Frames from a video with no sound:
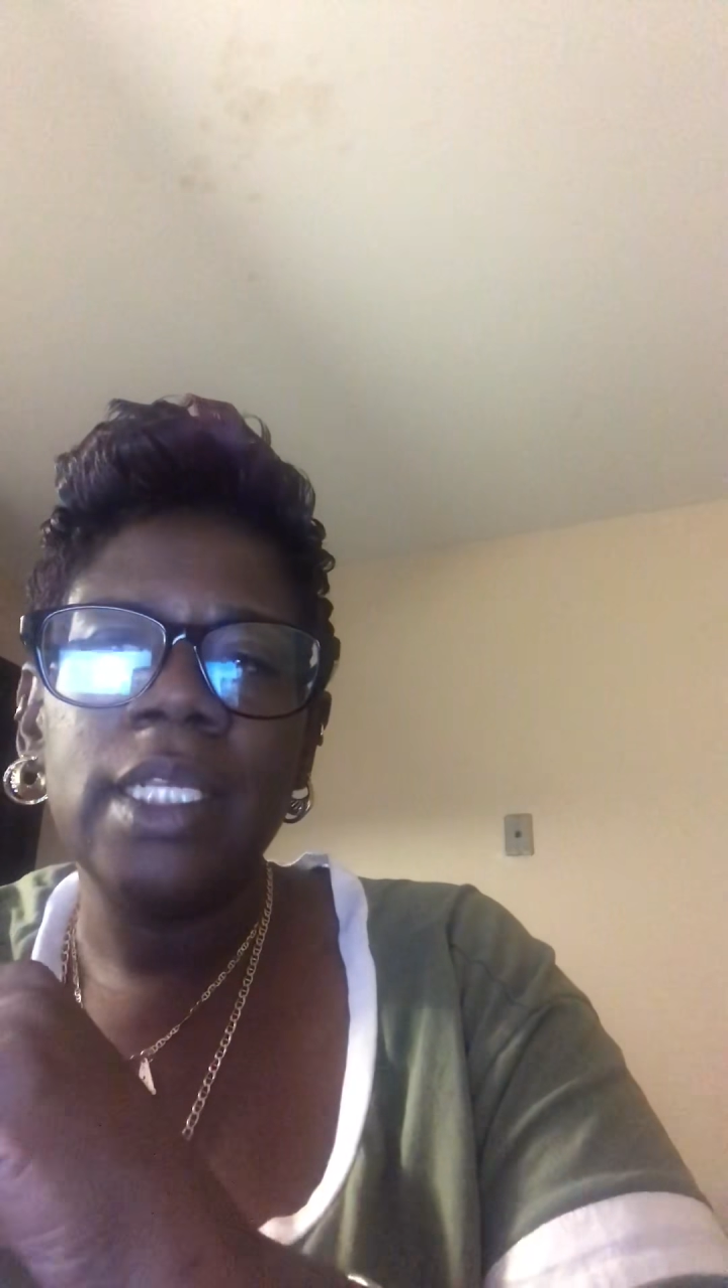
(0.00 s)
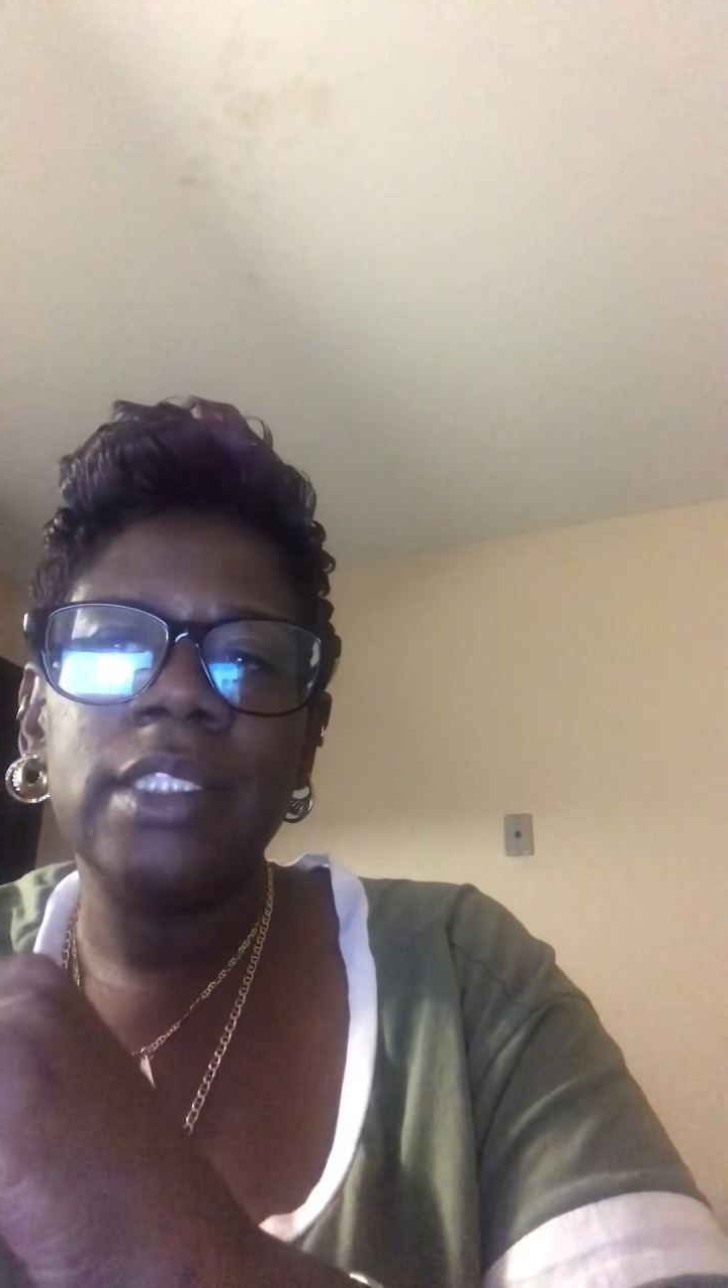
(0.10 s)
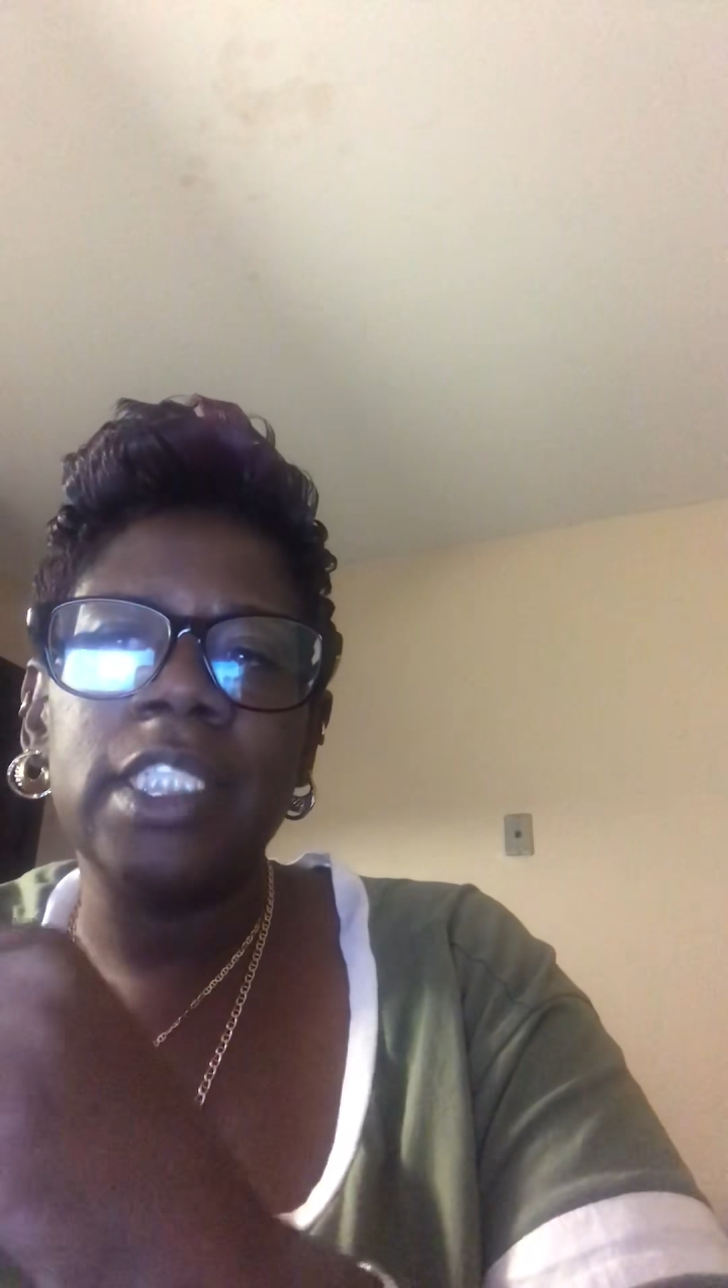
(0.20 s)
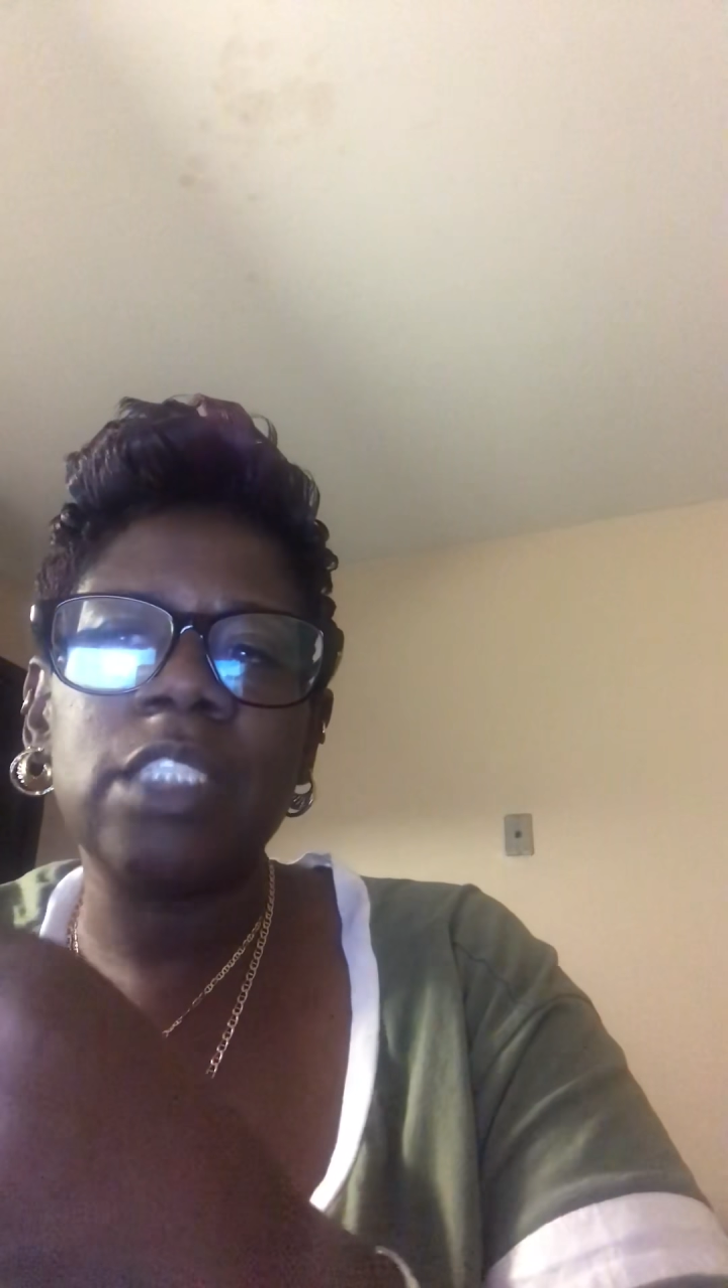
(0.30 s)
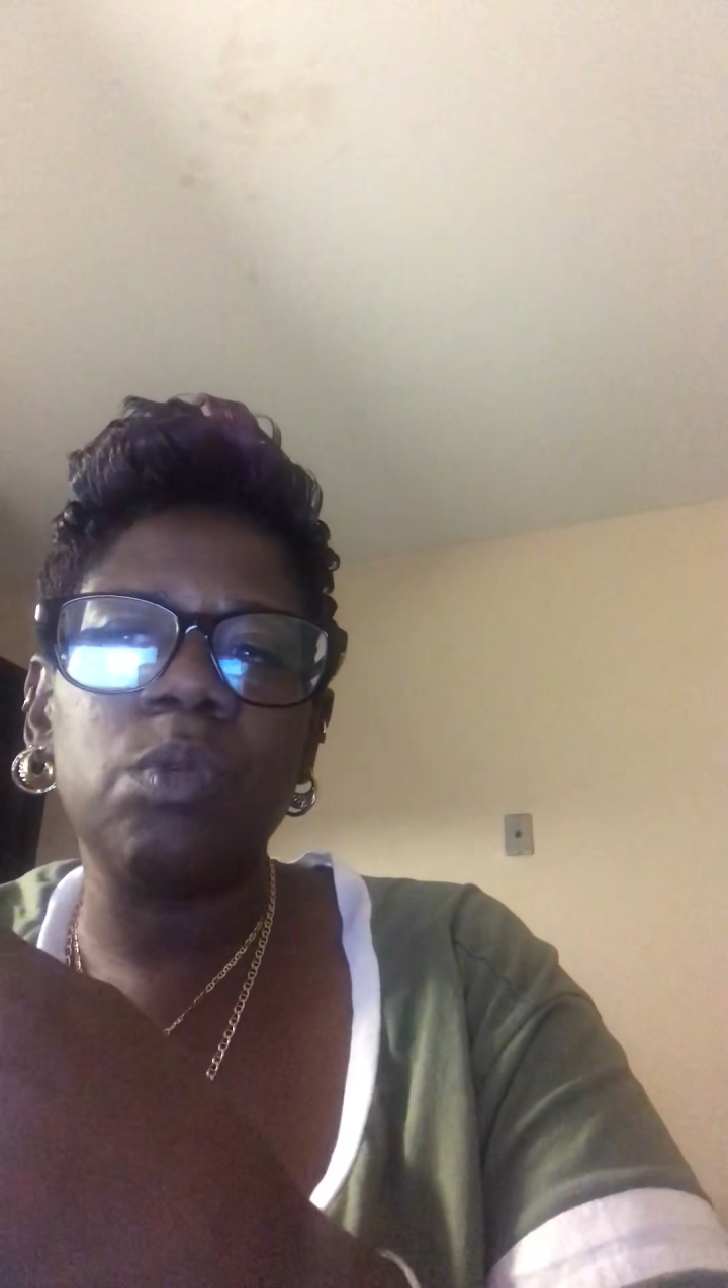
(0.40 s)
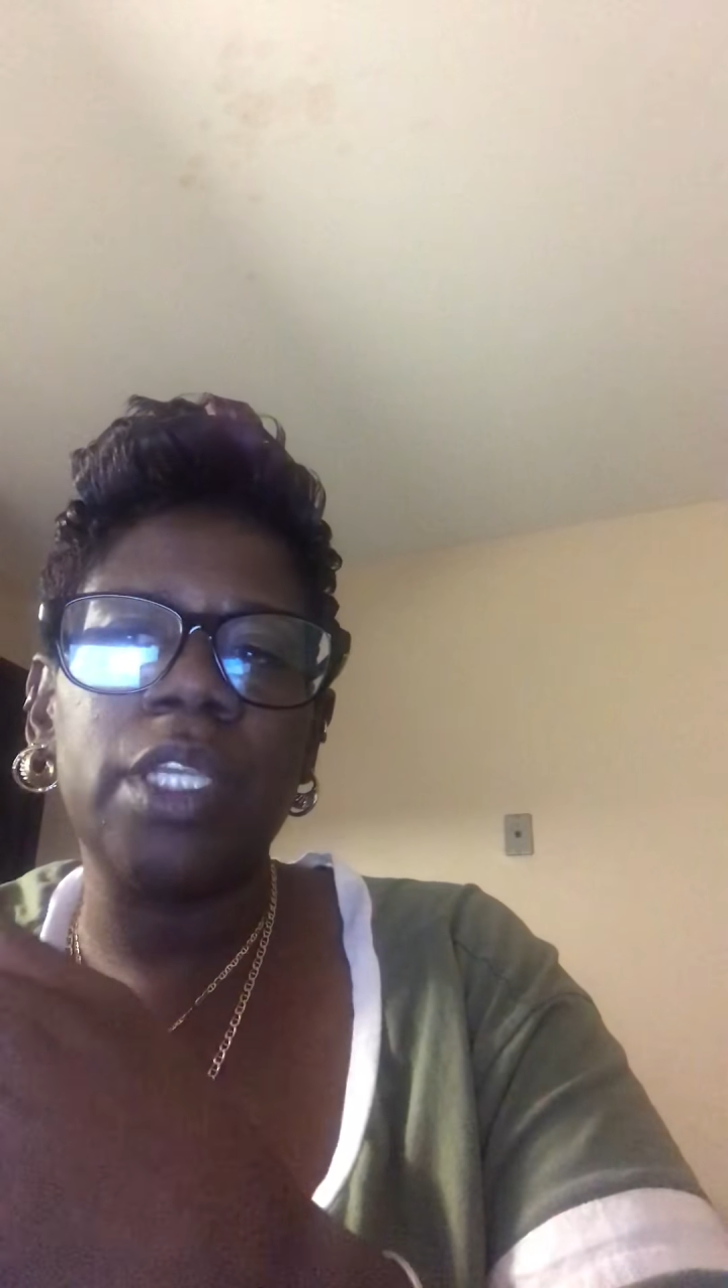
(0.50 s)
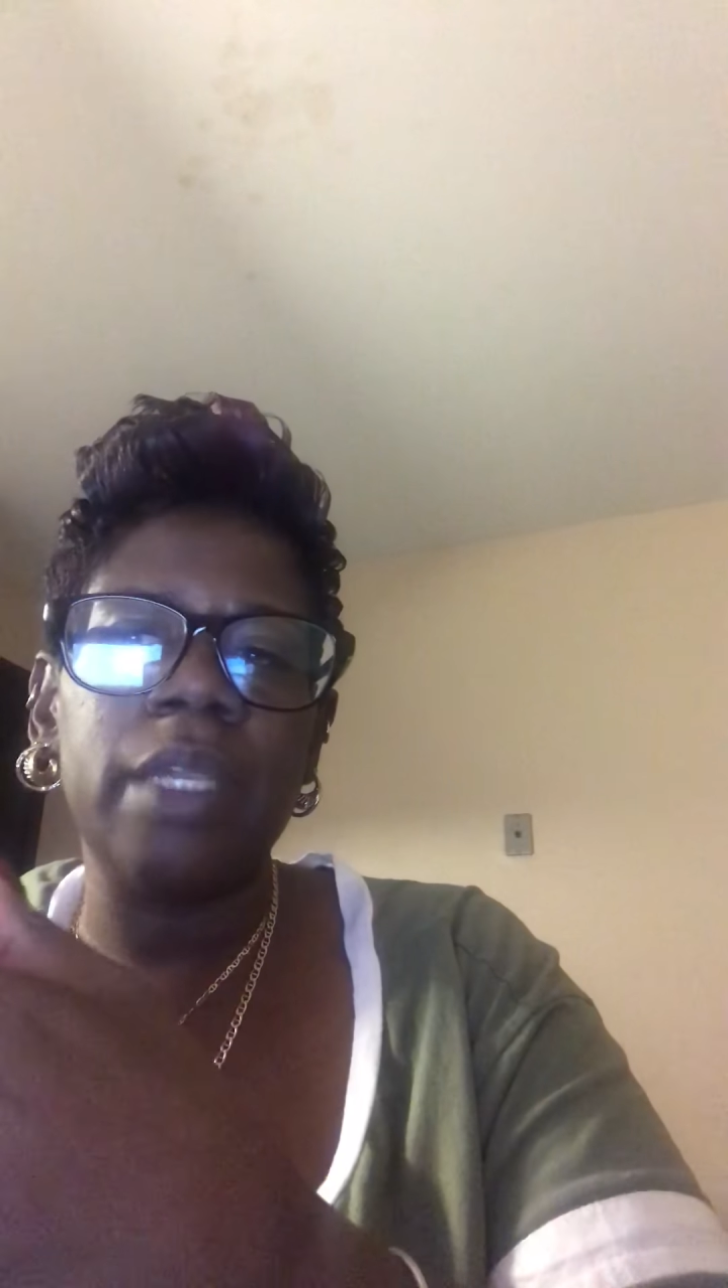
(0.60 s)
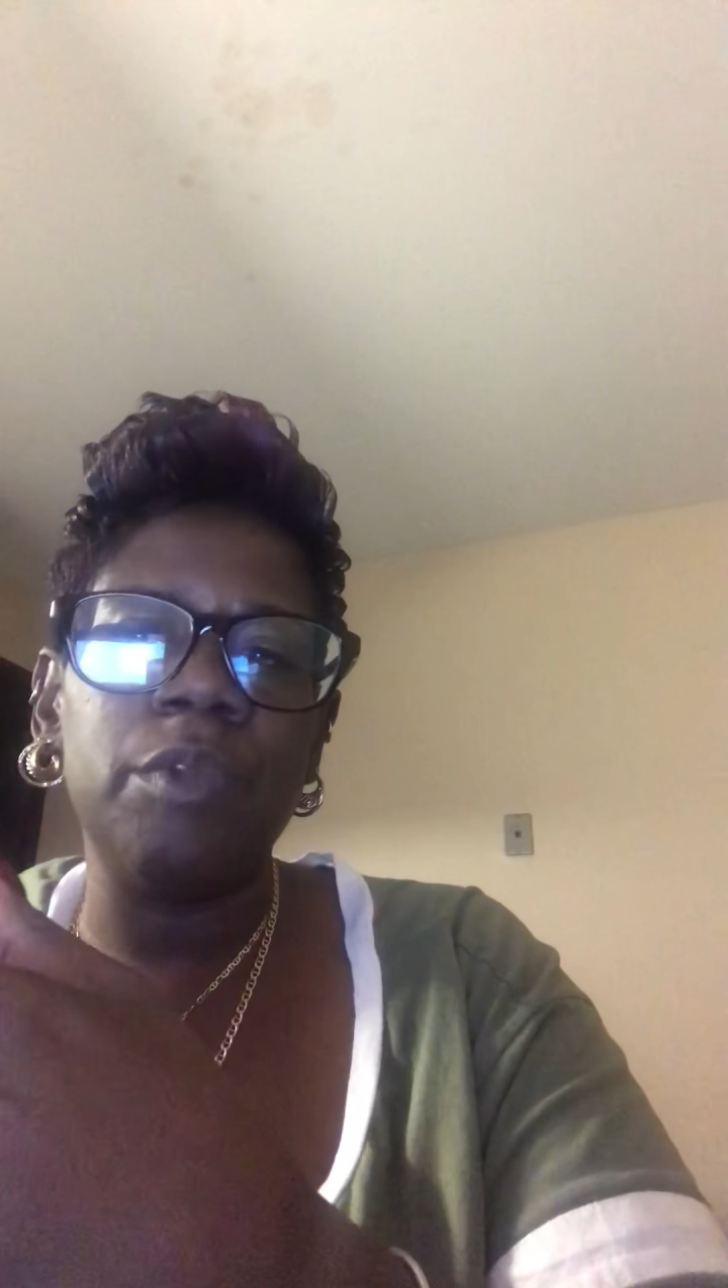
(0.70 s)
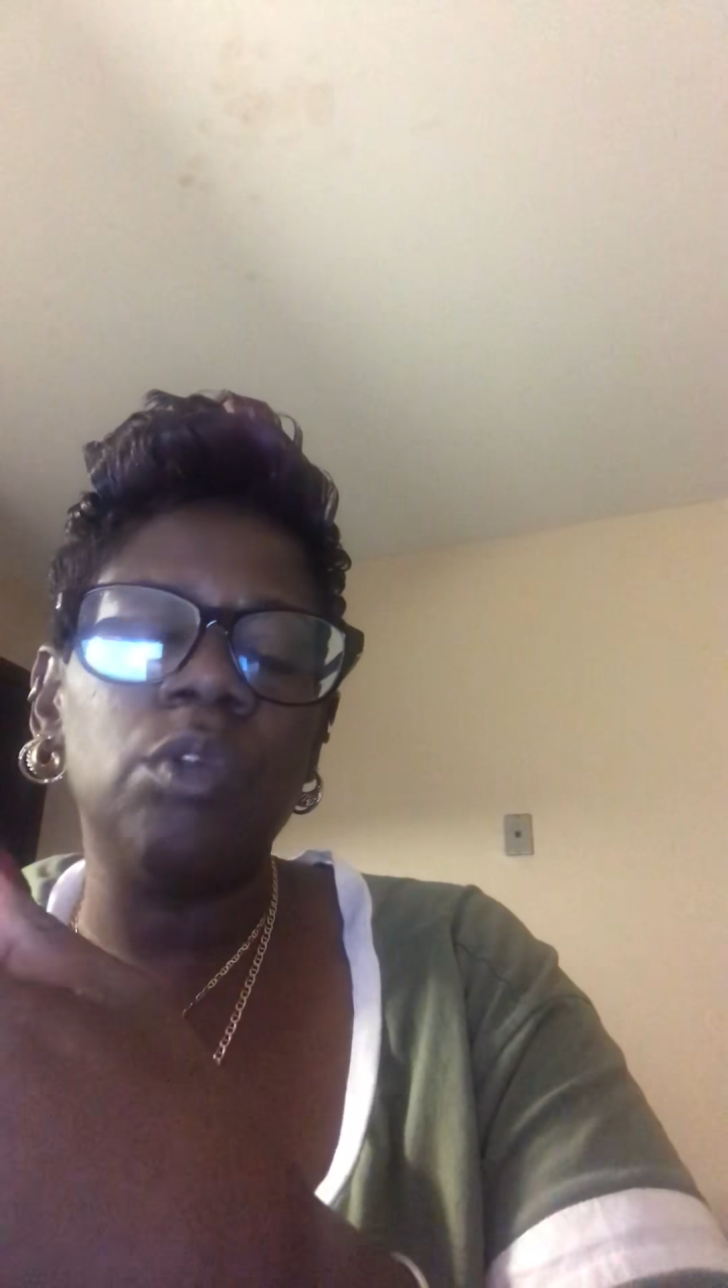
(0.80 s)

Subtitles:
This will give you